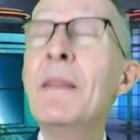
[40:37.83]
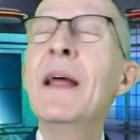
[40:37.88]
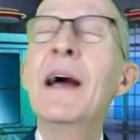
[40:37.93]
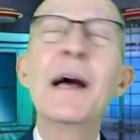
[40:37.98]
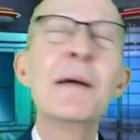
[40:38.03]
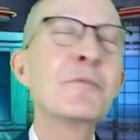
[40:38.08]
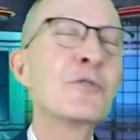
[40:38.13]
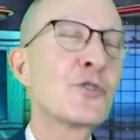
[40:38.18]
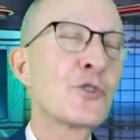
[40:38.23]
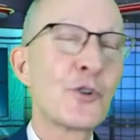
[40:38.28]

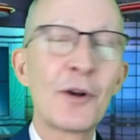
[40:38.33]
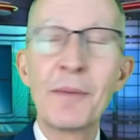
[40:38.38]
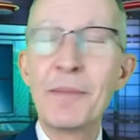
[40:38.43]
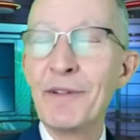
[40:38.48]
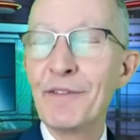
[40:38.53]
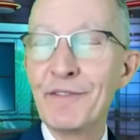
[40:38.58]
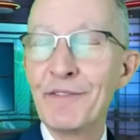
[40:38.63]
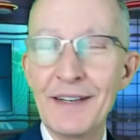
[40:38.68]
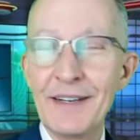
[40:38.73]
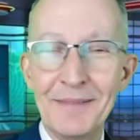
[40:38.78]
I'm sure it'll be
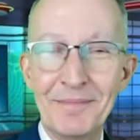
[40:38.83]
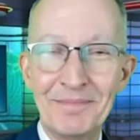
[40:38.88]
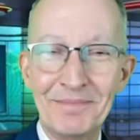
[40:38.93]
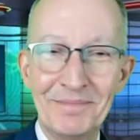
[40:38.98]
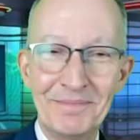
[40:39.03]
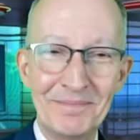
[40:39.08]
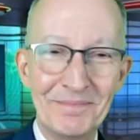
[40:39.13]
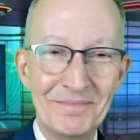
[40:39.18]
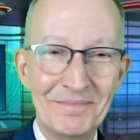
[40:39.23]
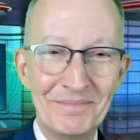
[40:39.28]
fine.
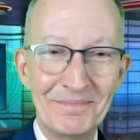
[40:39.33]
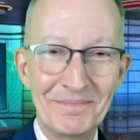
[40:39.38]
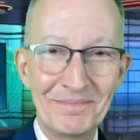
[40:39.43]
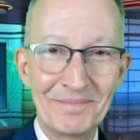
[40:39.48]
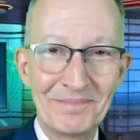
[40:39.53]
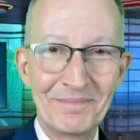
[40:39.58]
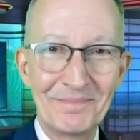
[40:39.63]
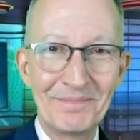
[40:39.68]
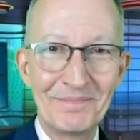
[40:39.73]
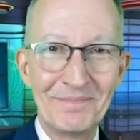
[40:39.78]

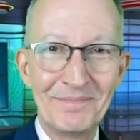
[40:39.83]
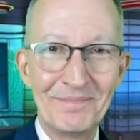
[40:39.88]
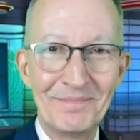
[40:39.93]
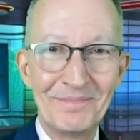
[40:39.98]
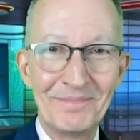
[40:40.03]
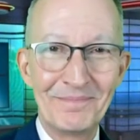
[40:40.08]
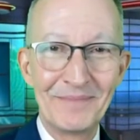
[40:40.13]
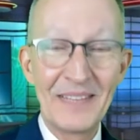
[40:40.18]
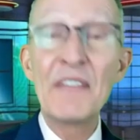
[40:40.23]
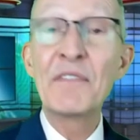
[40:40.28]

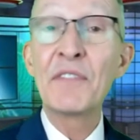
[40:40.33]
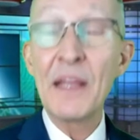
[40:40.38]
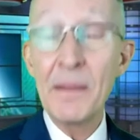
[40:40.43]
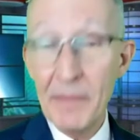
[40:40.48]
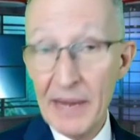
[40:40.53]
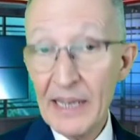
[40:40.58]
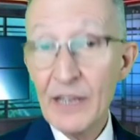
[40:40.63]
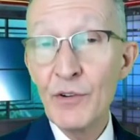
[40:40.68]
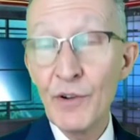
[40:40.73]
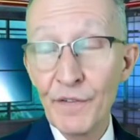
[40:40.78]
If they
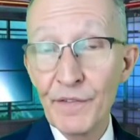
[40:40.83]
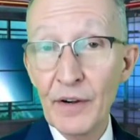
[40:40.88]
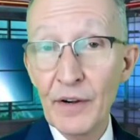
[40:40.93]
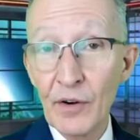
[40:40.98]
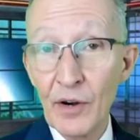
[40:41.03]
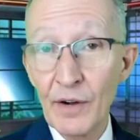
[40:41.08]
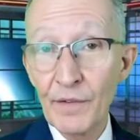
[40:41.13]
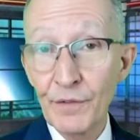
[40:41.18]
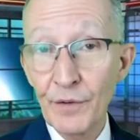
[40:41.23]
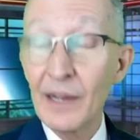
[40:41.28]
make you a fair
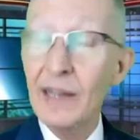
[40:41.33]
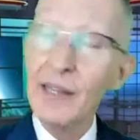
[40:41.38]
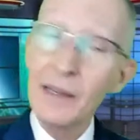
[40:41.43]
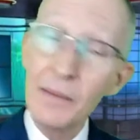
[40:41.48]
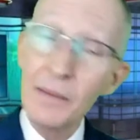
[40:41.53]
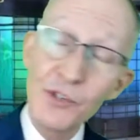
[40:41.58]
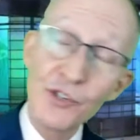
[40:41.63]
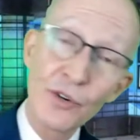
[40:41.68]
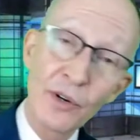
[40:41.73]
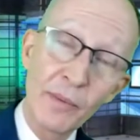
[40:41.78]
offer, I am
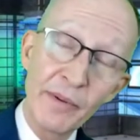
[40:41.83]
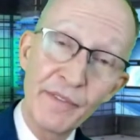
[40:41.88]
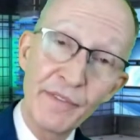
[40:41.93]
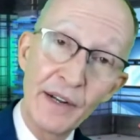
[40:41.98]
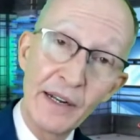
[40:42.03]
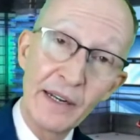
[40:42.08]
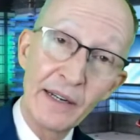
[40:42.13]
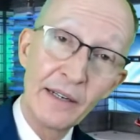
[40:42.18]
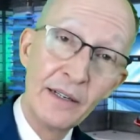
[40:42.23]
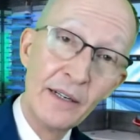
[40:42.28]
sure it'll be
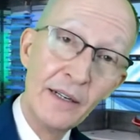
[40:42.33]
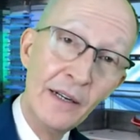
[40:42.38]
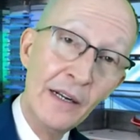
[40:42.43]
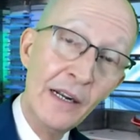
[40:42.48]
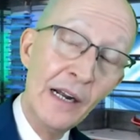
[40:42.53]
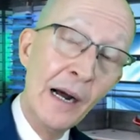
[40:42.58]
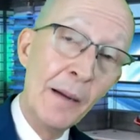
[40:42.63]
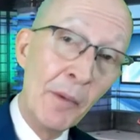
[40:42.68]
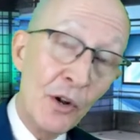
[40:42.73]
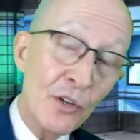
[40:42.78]
fine.
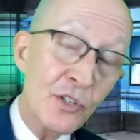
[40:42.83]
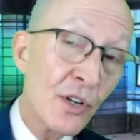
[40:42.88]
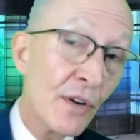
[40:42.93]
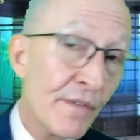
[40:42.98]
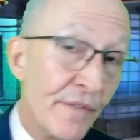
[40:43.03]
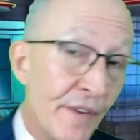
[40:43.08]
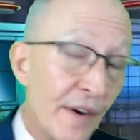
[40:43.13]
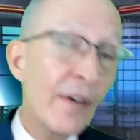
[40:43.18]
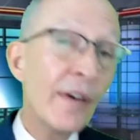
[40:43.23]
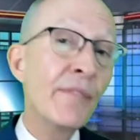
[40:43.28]
I'm also
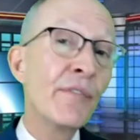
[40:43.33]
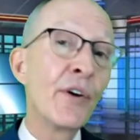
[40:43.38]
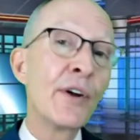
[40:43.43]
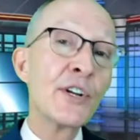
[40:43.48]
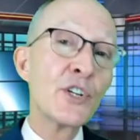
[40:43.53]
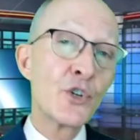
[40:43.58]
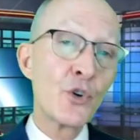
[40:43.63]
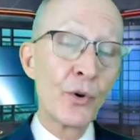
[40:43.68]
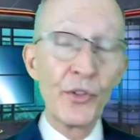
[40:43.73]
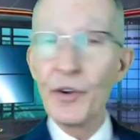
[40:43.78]
very, very
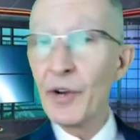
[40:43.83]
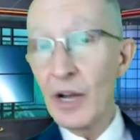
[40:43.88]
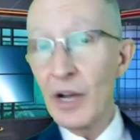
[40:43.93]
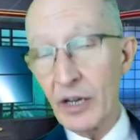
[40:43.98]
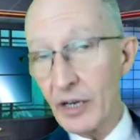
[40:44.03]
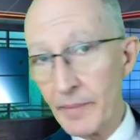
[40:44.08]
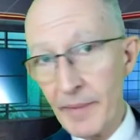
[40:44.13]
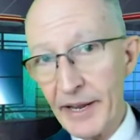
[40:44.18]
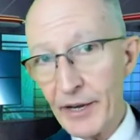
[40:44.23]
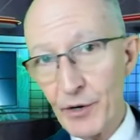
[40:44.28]
sure they're not
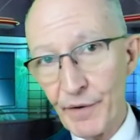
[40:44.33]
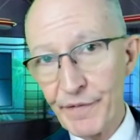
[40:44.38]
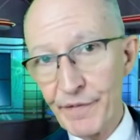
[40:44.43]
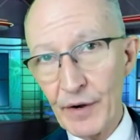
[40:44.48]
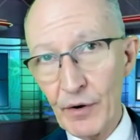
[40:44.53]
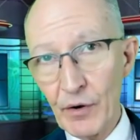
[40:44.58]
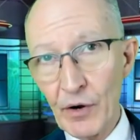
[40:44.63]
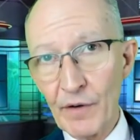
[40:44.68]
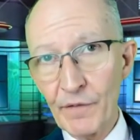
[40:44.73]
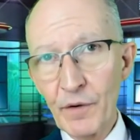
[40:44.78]
going to make you a
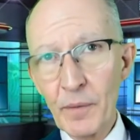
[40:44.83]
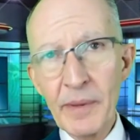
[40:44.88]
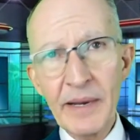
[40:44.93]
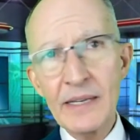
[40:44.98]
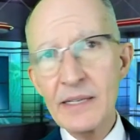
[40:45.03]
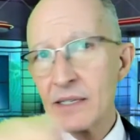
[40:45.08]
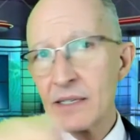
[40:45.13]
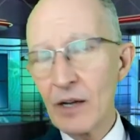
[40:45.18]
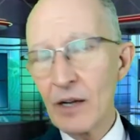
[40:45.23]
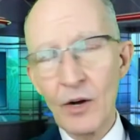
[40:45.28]
fair offer
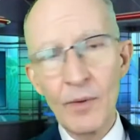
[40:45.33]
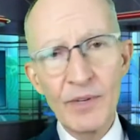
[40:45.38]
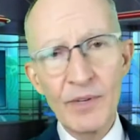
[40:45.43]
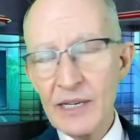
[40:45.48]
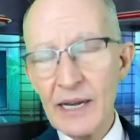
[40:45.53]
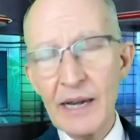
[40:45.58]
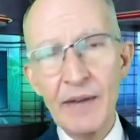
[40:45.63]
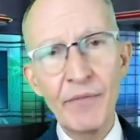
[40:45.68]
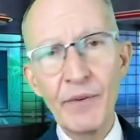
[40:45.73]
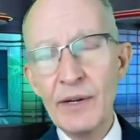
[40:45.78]
because almost
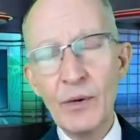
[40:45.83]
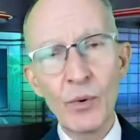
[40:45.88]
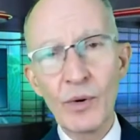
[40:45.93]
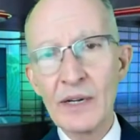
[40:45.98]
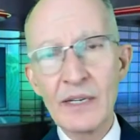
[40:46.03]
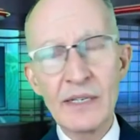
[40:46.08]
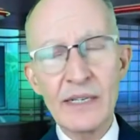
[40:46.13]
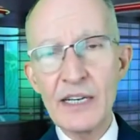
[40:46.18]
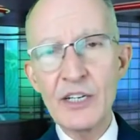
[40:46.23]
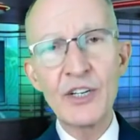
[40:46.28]
every
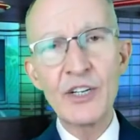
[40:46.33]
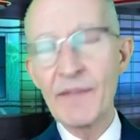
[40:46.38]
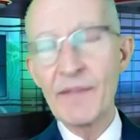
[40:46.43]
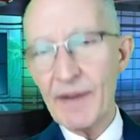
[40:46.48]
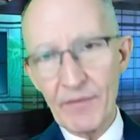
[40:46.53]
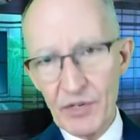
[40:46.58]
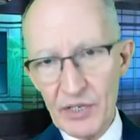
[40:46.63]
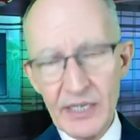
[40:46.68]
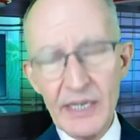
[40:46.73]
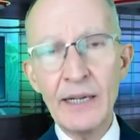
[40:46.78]
organization I've
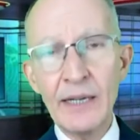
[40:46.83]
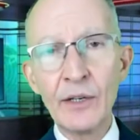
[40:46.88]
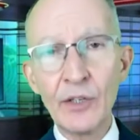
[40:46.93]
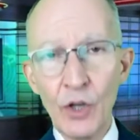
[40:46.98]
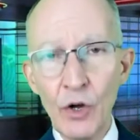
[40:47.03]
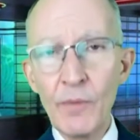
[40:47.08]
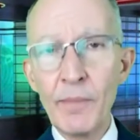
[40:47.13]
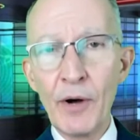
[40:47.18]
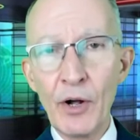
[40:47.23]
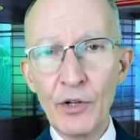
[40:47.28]
ever seen
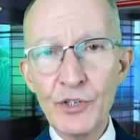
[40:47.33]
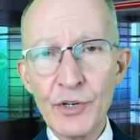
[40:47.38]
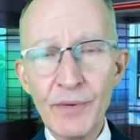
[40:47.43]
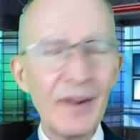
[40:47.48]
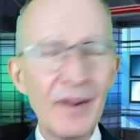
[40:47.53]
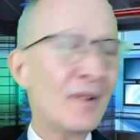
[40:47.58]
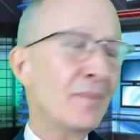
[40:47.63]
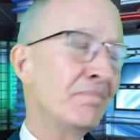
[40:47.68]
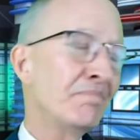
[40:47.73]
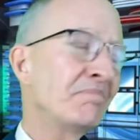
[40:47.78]
lowballs you.
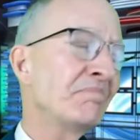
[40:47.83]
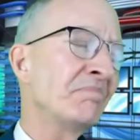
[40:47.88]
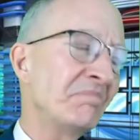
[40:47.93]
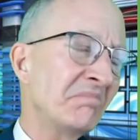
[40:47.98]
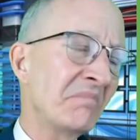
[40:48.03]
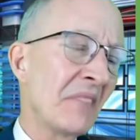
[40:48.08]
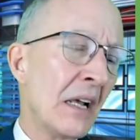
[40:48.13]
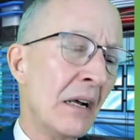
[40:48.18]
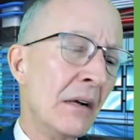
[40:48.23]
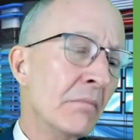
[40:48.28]
Oh, mm -hmm.
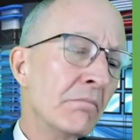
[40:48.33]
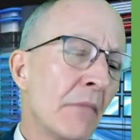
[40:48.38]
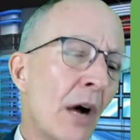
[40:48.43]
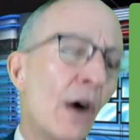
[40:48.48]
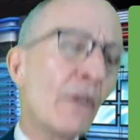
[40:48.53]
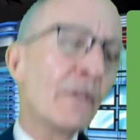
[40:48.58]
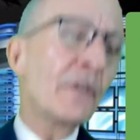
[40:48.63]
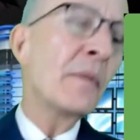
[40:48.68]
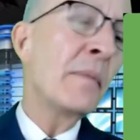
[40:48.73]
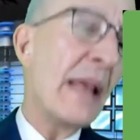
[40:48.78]

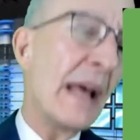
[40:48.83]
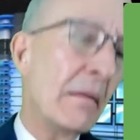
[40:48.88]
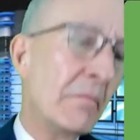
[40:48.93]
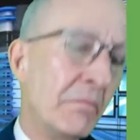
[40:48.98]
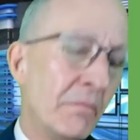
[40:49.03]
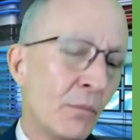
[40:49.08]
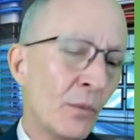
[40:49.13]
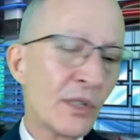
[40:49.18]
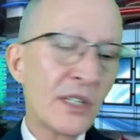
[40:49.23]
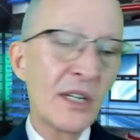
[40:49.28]
Offer them that.
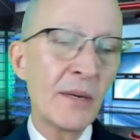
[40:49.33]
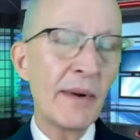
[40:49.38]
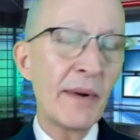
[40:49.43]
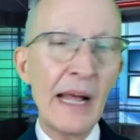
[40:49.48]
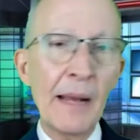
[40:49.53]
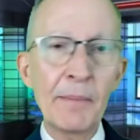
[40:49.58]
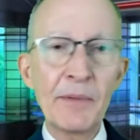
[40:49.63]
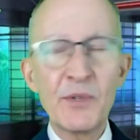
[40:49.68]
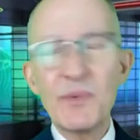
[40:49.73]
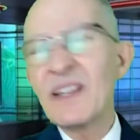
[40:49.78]
We'll see what
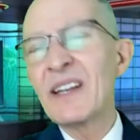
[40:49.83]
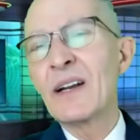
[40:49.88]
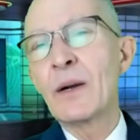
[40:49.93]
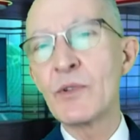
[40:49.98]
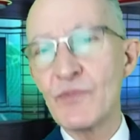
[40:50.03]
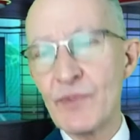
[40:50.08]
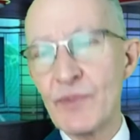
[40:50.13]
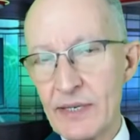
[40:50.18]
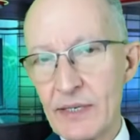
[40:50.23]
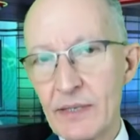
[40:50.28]
happens. We can always
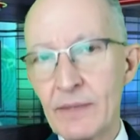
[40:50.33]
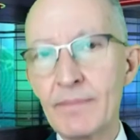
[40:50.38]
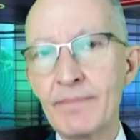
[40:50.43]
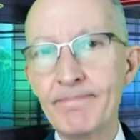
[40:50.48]
raise it.